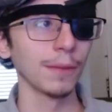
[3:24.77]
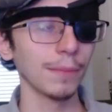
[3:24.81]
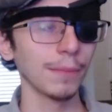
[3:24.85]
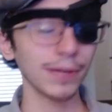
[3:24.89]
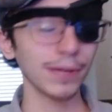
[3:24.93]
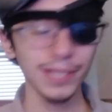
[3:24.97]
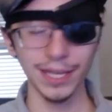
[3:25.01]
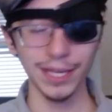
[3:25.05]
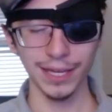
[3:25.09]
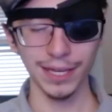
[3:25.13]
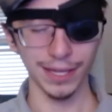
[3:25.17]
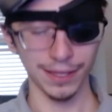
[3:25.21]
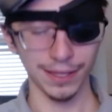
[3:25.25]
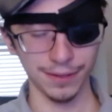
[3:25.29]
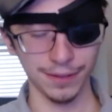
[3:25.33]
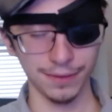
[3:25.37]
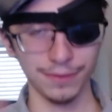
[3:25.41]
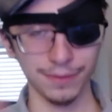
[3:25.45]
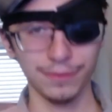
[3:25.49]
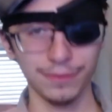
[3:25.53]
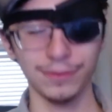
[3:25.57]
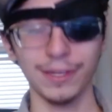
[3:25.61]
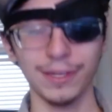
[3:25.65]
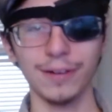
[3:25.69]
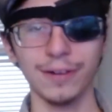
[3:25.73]
But yeah,
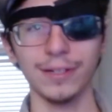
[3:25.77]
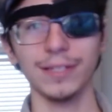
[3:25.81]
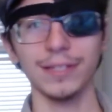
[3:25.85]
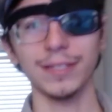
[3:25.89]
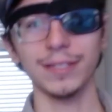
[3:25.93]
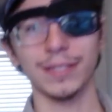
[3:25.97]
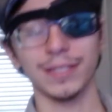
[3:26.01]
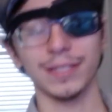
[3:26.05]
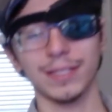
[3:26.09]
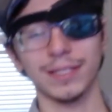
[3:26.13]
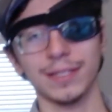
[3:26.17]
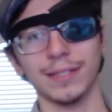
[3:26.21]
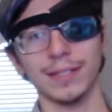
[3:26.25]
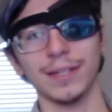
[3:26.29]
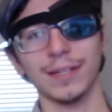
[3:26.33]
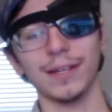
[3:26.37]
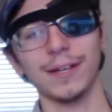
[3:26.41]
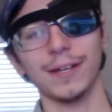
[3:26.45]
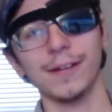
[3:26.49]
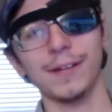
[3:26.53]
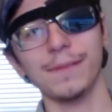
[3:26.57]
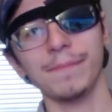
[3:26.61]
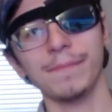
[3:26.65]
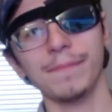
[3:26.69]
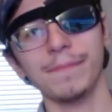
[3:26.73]
there it is.
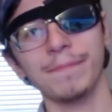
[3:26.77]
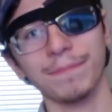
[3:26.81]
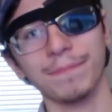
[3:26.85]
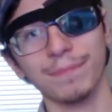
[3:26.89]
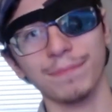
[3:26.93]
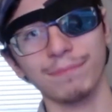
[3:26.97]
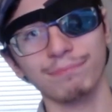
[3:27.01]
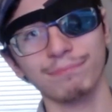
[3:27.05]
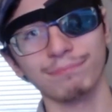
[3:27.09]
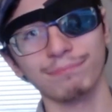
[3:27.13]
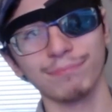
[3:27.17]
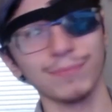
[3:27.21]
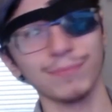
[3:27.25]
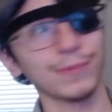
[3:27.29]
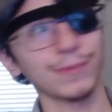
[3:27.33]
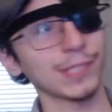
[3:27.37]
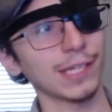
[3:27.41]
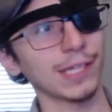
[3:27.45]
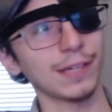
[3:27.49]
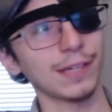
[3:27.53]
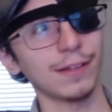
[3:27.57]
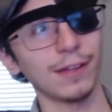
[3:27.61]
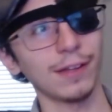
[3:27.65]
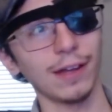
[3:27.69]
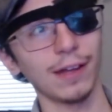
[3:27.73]

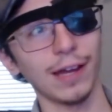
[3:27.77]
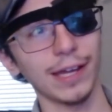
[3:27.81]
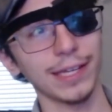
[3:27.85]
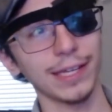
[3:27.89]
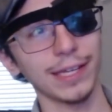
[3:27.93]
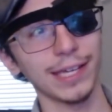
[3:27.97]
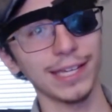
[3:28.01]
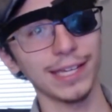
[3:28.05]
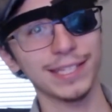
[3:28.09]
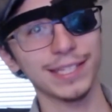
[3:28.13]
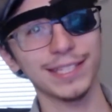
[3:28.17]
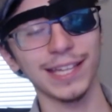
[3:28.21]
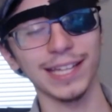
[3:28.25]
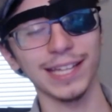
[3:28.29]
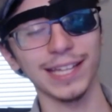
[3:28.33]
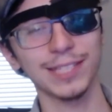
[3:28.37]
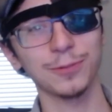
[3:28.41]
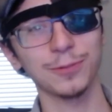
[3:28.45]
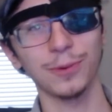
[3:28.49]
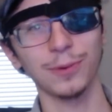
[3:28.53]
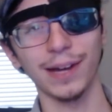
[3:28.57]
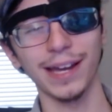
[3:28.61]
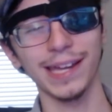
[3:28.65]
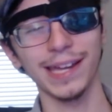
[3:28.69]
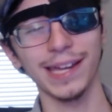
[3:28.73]
I guess
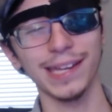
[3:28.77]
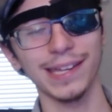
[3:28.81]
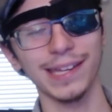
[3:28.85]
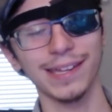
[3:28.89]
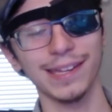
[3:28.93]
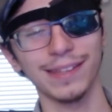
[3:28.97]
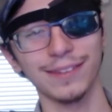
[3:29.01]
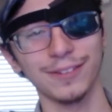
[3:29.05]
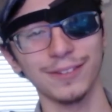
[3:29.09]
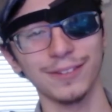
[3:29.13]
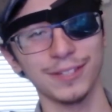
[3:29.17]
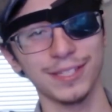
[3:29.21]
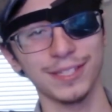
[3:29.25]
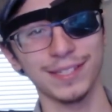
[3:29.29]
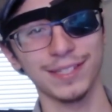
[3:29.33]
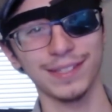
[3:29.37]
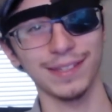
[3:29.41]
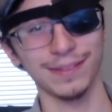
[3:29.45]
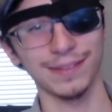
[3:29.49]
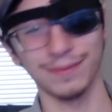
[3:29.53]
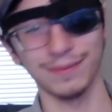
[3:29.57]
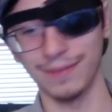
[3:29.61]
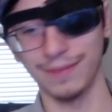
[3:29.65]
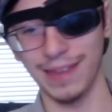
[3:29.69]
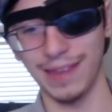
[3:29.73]
that's why there
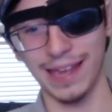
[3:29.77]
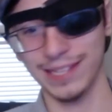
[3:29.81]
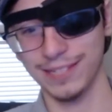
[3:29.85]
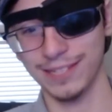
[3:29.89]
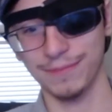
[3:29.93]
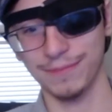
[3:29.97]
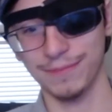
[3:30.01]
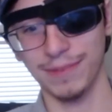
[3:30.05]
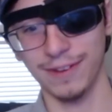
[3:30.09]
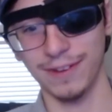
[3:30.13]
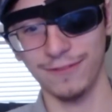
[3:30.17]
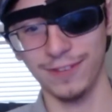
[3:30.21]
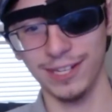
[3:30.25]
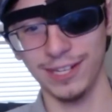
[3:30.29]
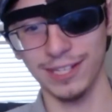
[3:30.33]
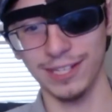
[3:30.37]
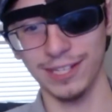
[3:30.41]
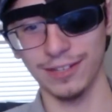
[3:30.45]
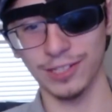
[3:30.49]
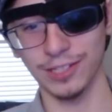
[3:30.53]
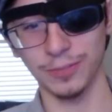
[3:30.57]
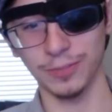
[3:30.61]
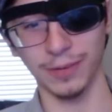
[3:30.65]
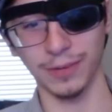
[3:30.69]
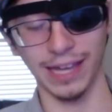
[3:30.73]
hasn't been
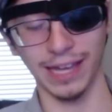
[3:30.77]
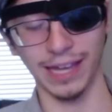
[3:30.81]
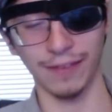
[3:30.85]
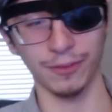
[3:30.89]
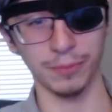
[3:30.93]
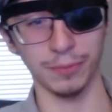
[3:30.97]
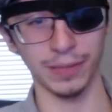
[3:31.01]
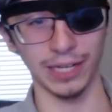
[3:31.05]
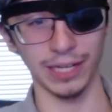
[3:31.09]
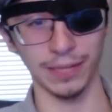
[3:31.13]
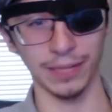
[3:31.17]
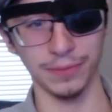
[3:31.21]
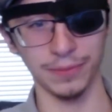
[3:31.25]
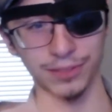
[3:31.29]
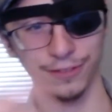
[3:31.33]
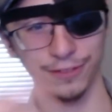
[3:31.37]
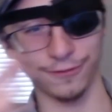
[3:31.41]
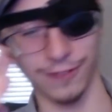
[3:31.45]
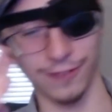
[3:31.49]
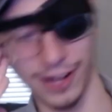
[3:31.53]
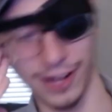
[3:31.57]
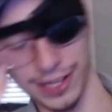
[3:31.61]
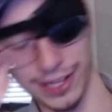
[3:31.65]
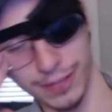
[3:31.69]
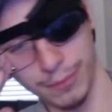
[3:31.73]
videos, why I haven't been able to
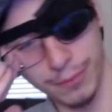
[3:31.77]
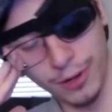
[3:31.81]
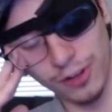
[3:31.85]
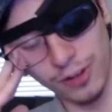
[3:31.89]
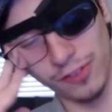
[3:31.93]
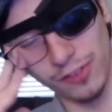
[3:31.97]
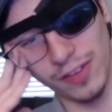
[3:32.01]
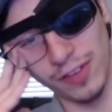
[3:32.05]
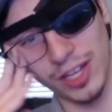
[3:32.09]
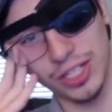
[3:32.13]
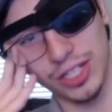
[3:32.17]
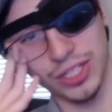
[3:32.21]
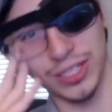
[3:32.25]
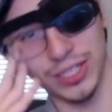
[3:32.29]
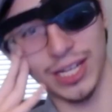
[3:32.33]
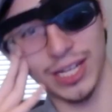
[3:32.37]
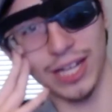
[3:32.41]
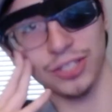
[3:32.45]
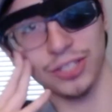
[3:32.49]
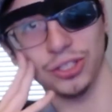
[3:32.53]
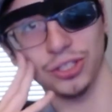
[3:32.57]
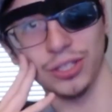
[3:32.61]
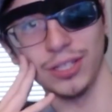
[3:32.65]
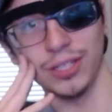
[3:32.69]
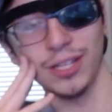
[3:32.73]
find the motivation to
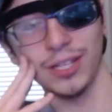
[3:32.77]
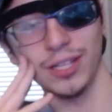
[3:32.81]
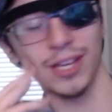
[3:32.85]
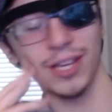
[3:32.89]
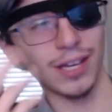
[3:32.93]
actually